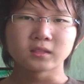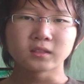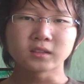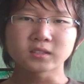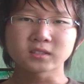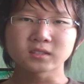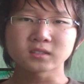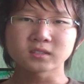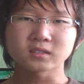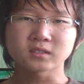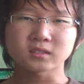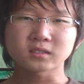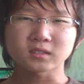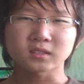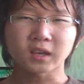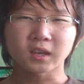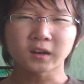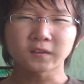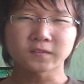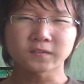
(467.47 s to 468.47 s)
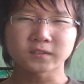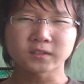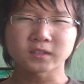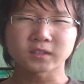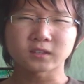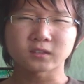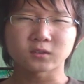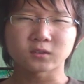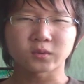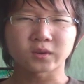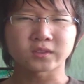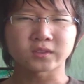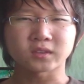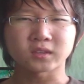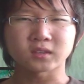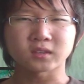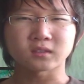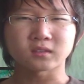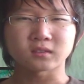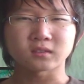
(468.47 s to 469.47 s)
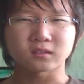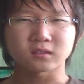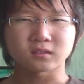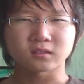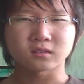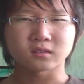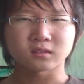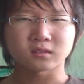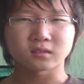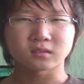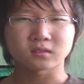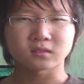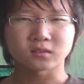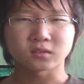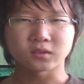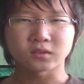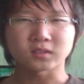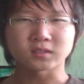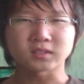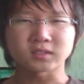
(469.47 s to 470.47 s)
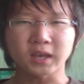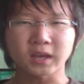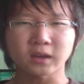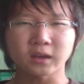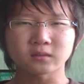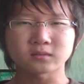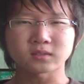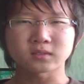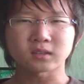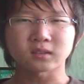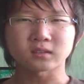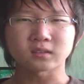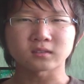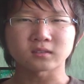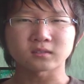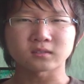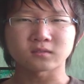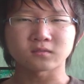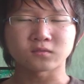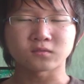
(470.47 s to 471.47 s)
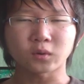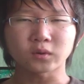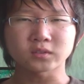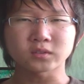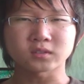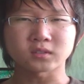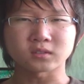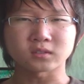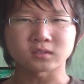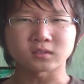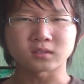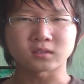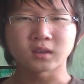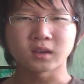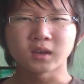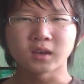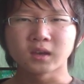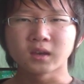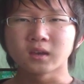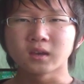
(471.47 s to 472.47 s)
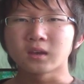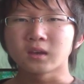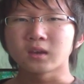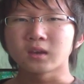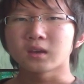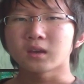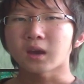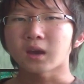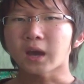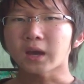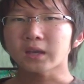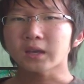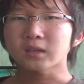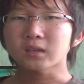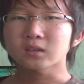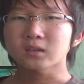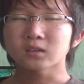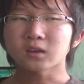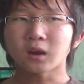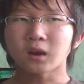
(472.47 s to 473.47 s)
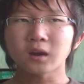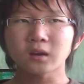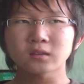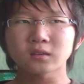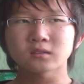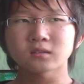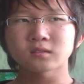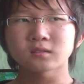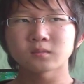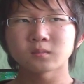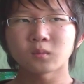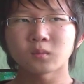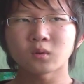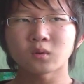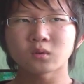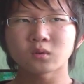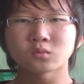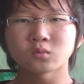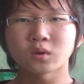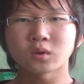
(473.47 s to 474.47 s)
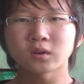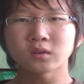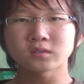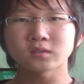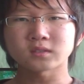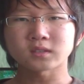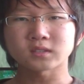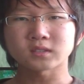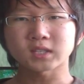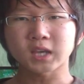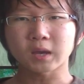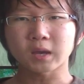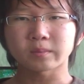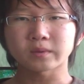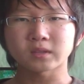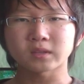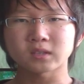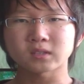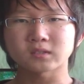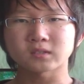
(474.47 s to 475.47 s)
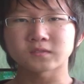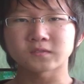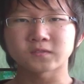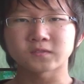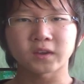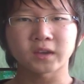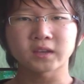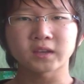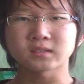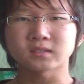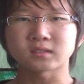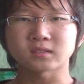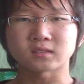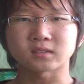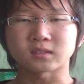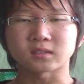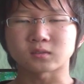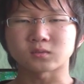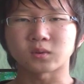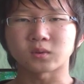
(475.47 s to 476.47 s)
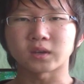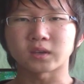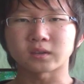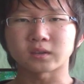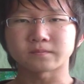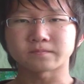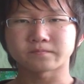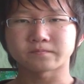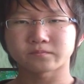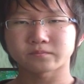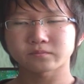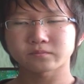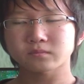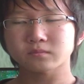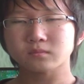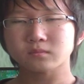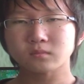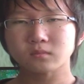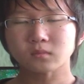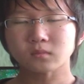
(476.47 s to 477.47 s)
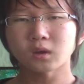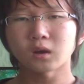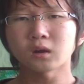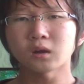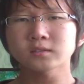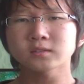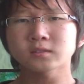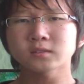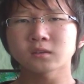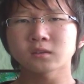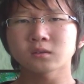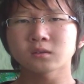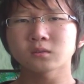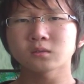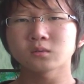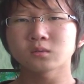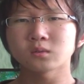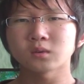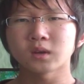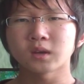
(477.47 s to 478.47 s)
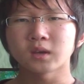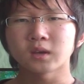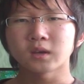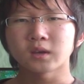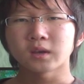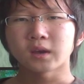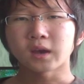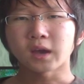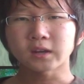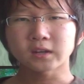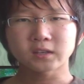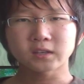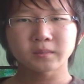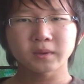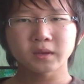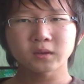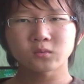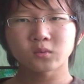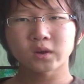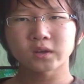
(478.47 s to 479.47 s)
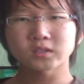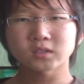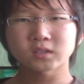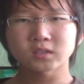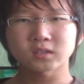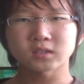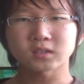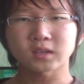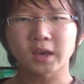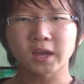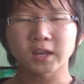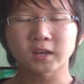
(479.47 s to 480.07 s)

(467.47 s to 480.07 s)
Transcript: listen carefully to the sounds and voices. I caught more words and Japanese phrases this way. Also, I recommend watching